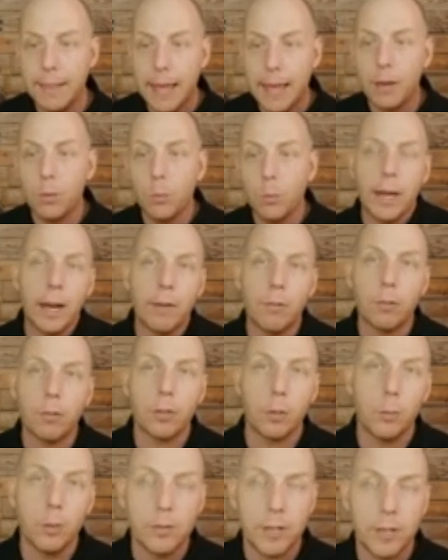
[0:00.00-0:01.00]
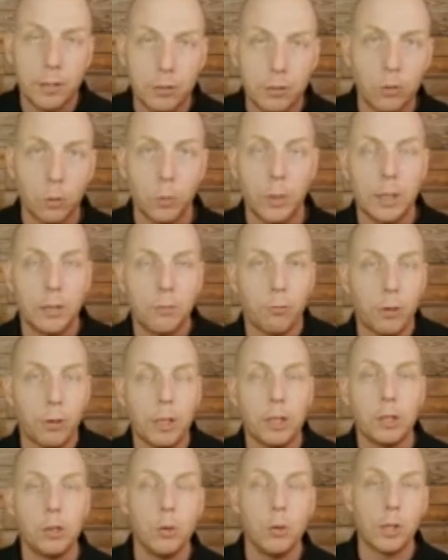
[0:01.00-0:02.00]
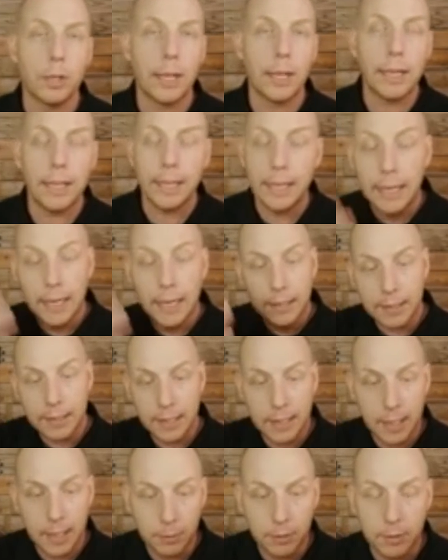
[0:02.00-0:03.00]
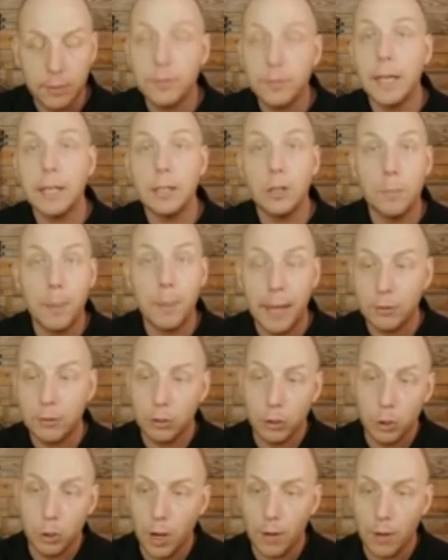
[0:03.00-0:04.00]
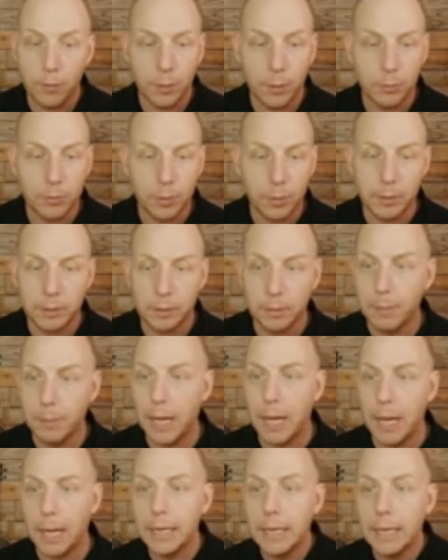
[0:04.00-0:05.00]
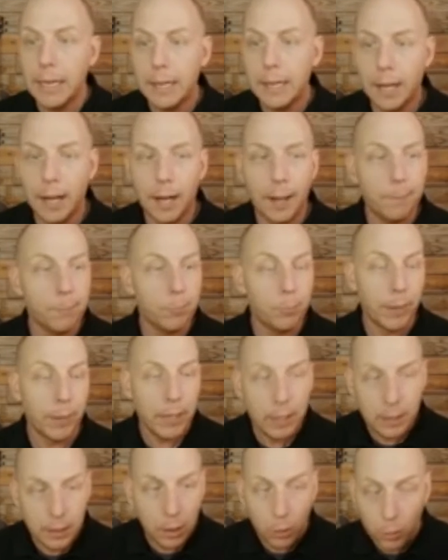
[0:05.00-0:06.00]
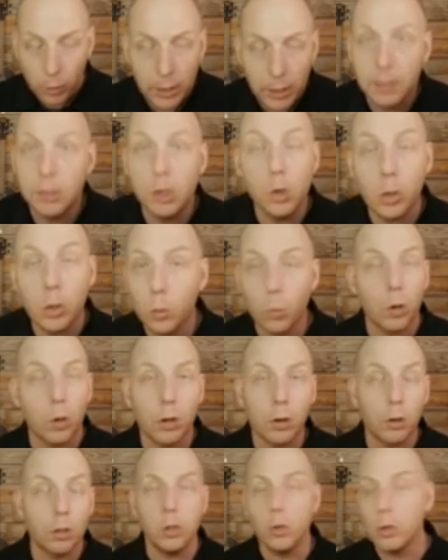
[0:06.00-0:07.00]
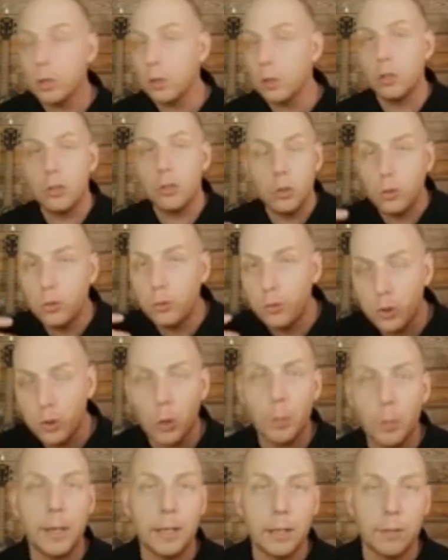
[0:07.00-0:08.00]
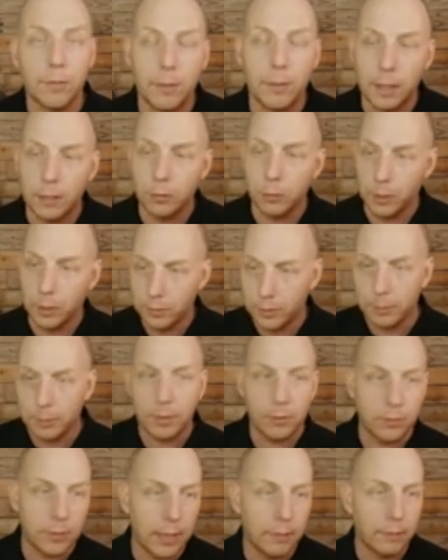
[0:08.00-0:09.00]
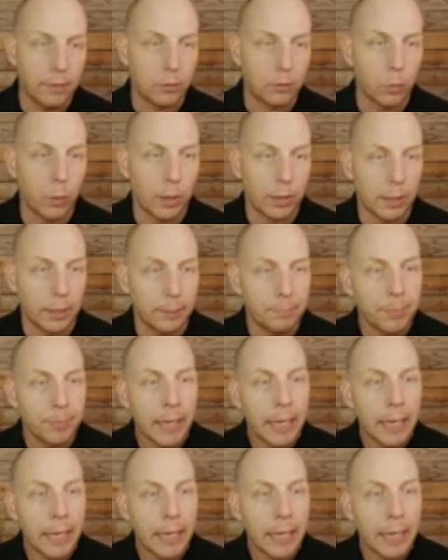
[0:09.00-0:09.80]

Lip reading: then whenever someone's entered to win the free ukulele, they come to this thank you page and you offer them something to buy. But you can do so many different things with this. I'm going to save this quickly.